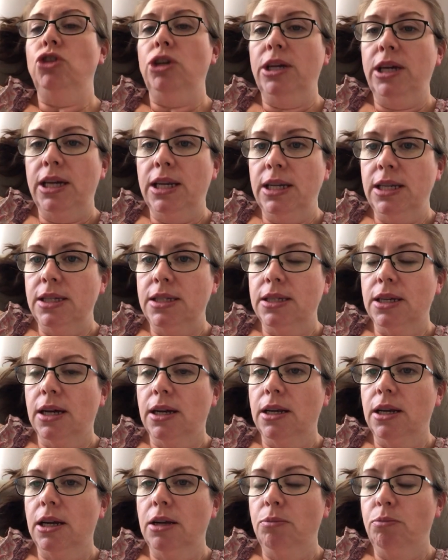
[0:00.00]
chicken
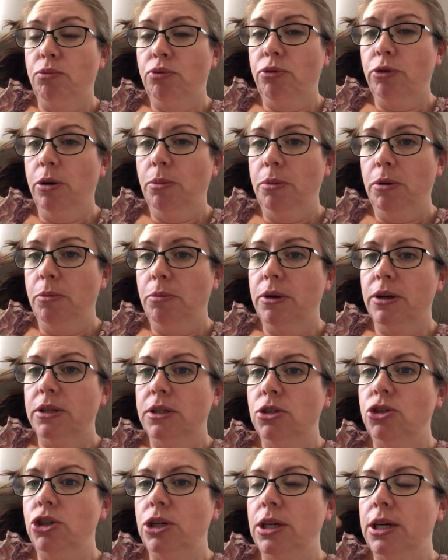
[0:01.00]
inside, like proper
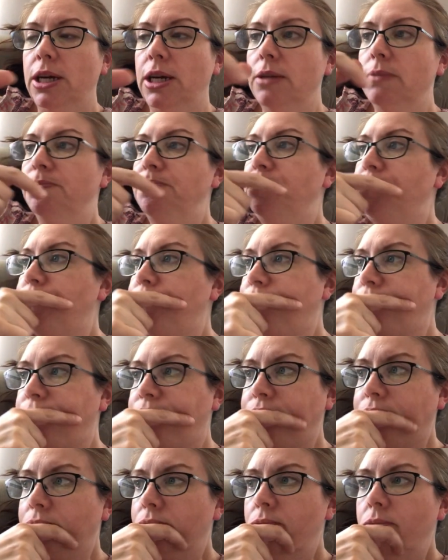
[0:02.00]
breast of chicken.
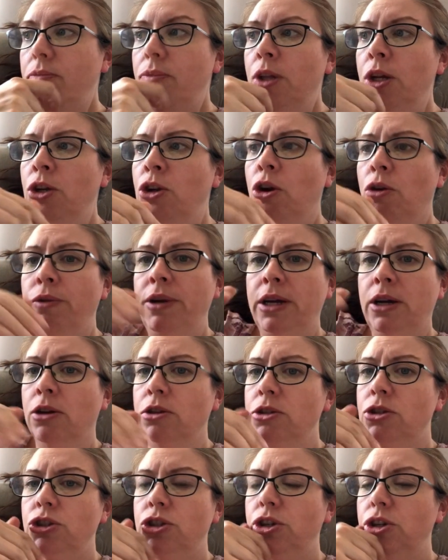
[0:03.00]
Not
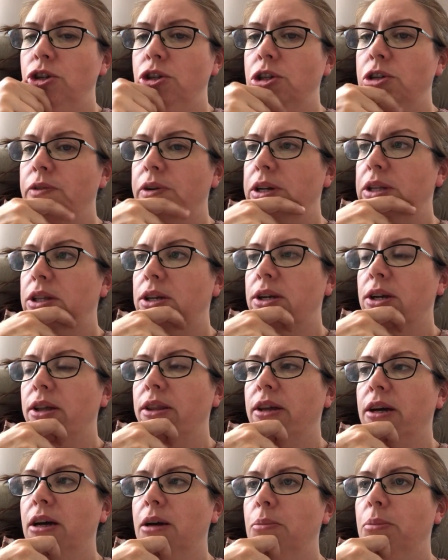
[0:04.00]
reconstituted or anything
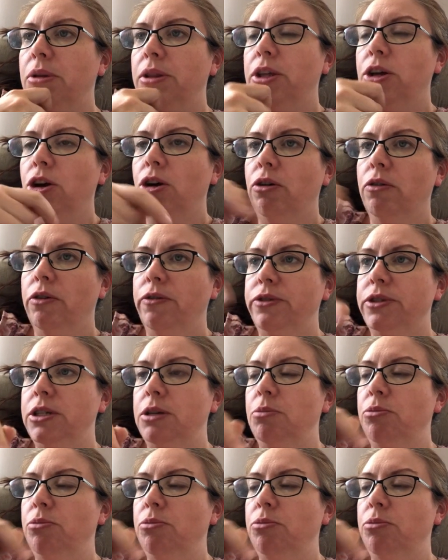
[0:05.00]
like that, but they are obviously